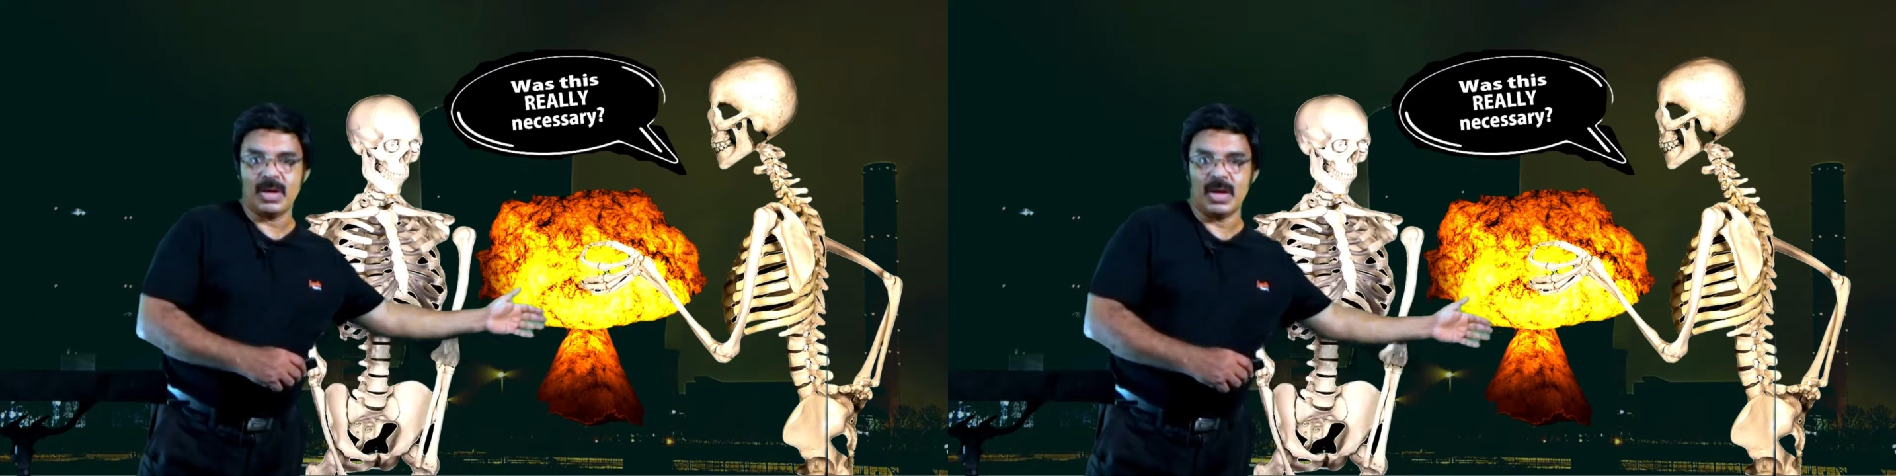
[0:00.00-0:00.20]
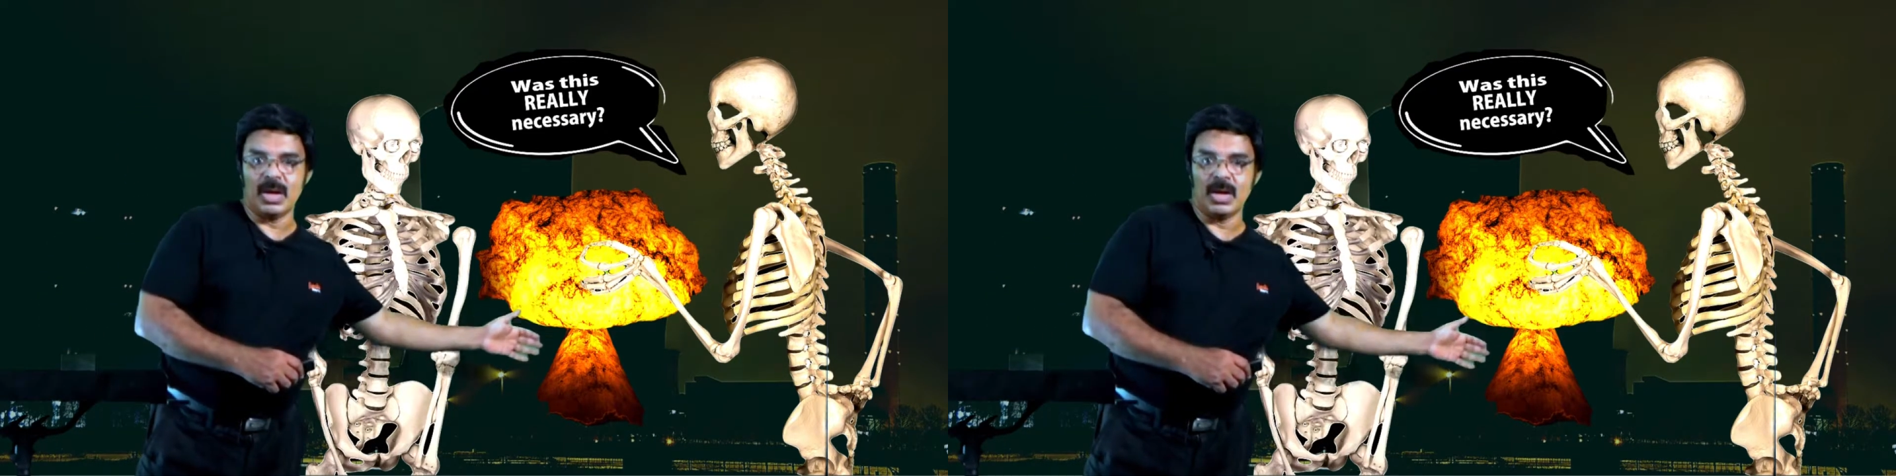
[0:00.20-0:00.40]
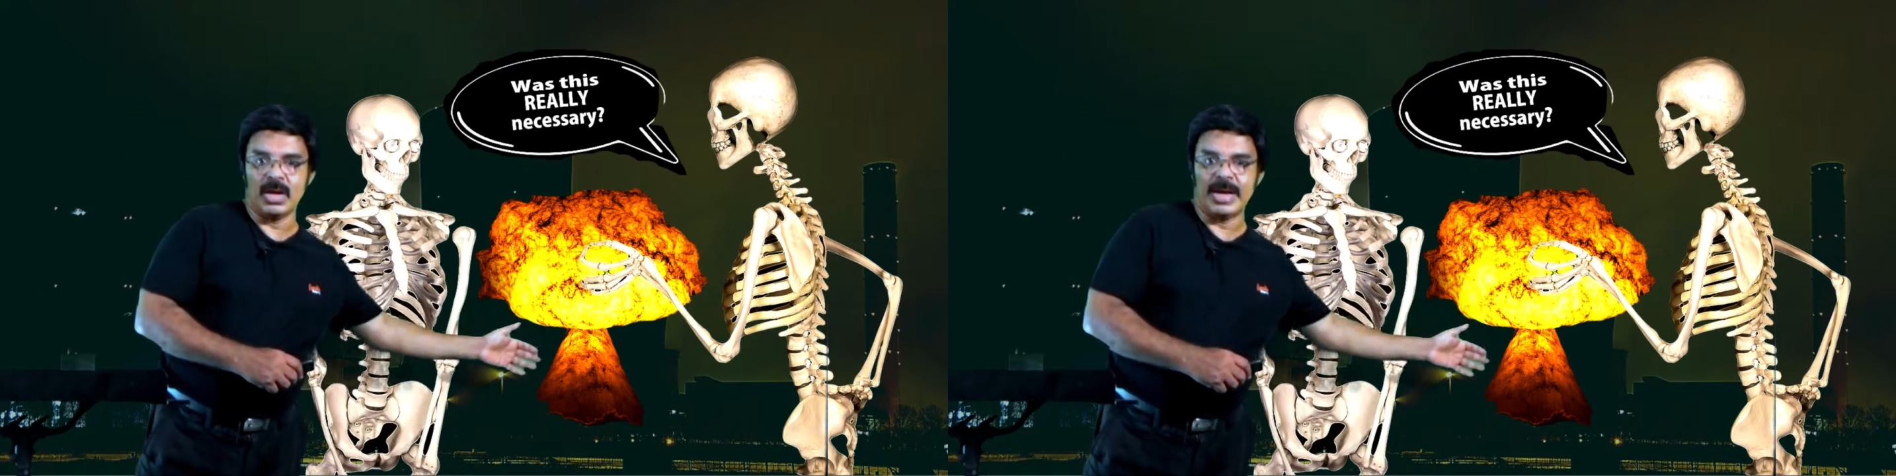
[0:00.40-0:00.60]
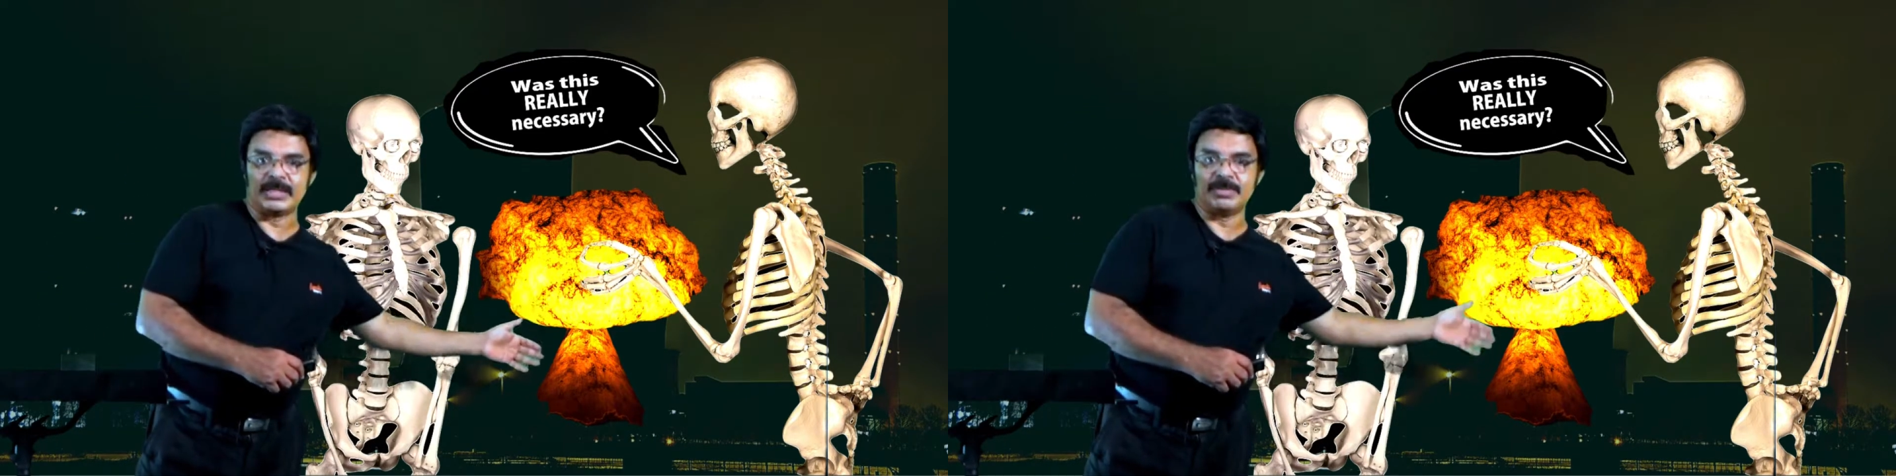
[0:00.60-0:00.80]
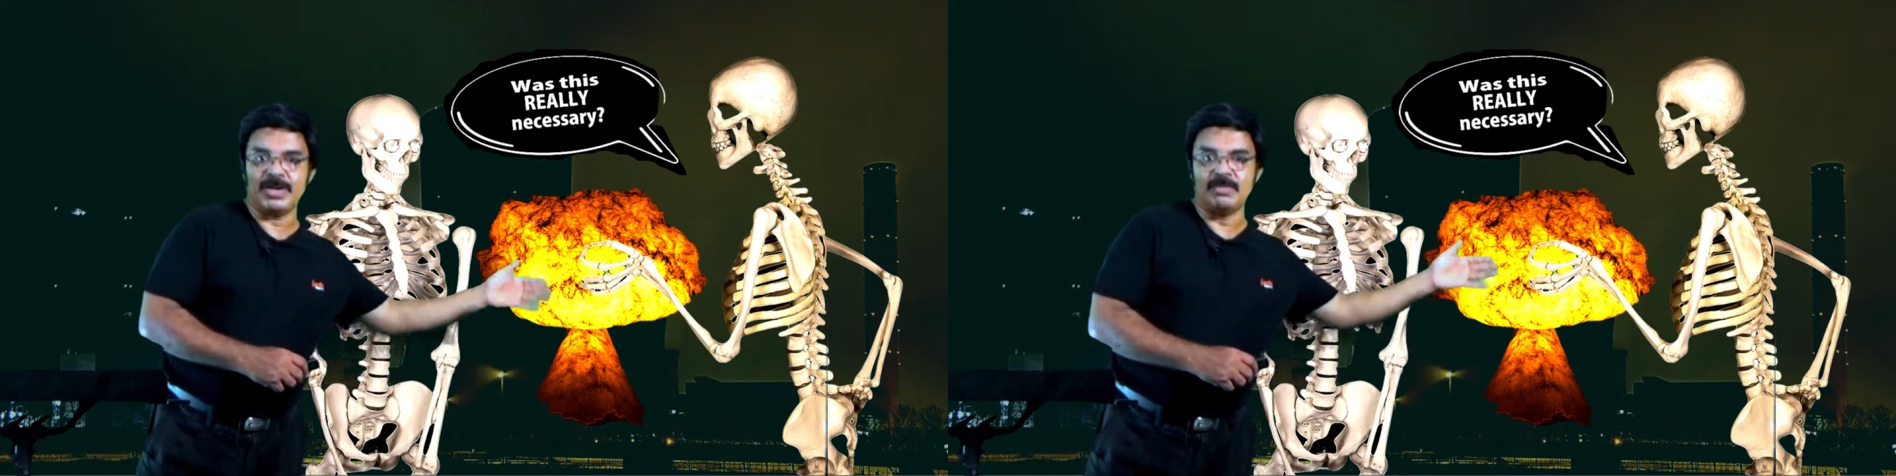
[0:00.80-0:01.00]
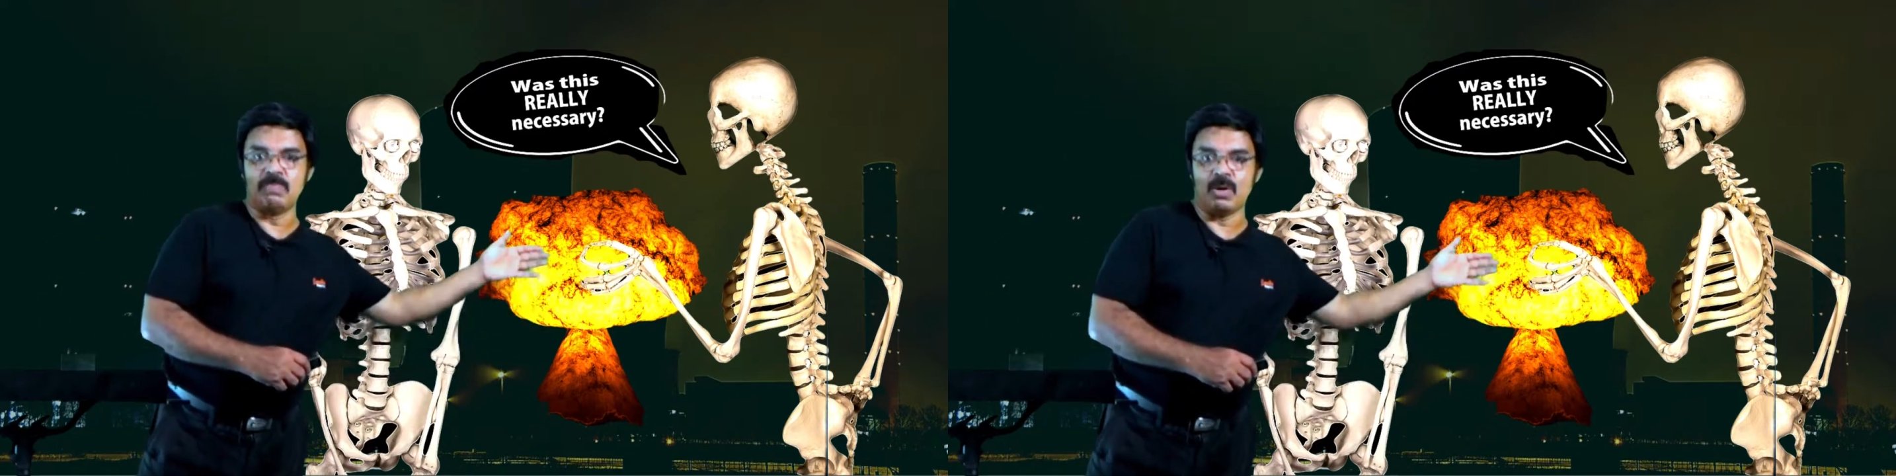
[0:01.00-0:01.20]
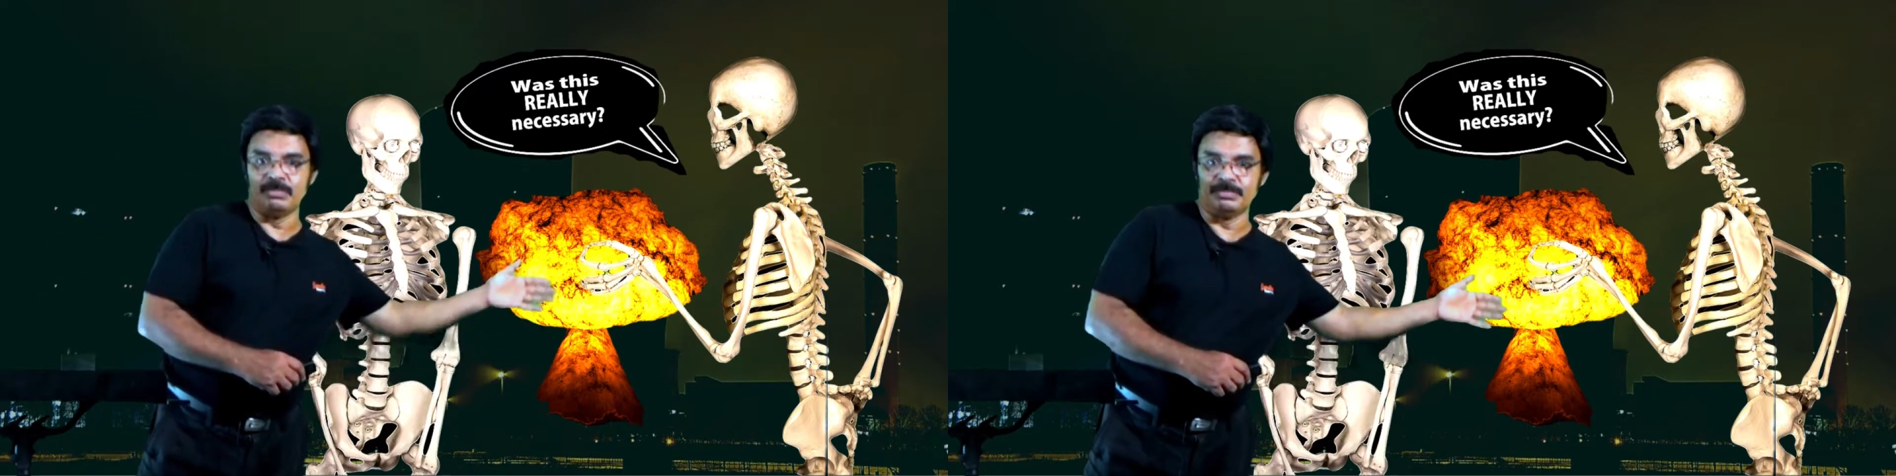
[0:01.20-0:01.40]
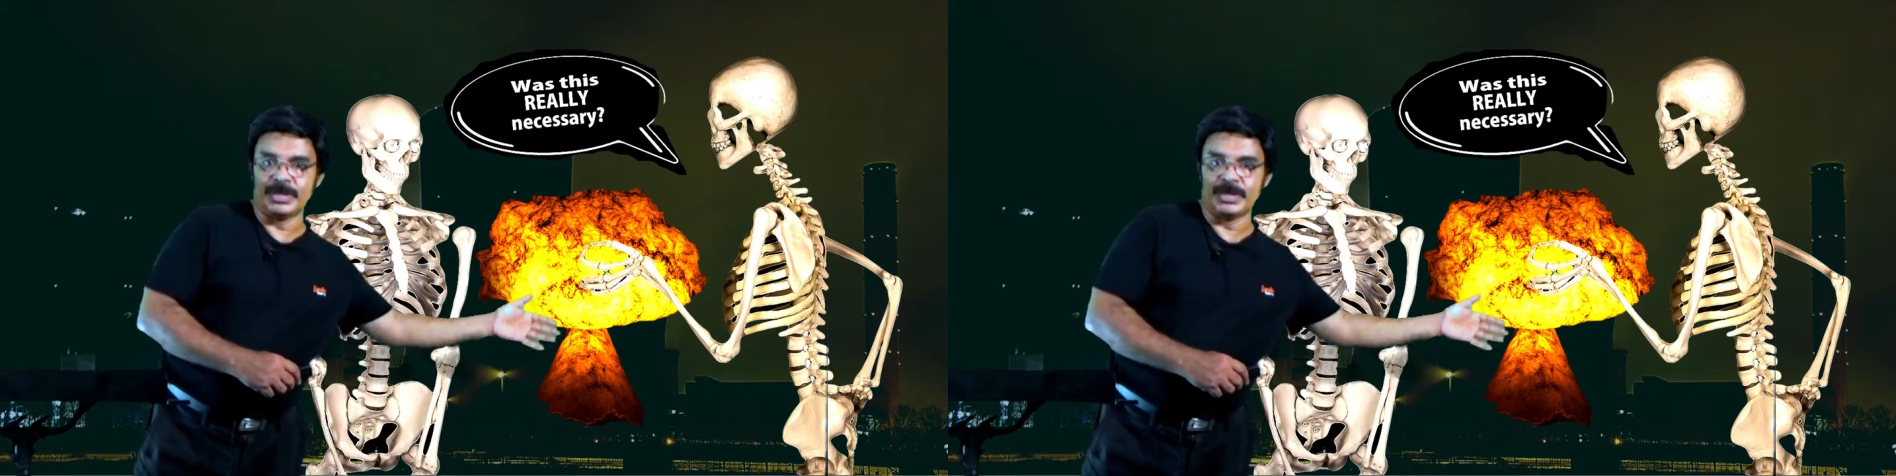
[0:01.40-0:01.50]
atomic bomb,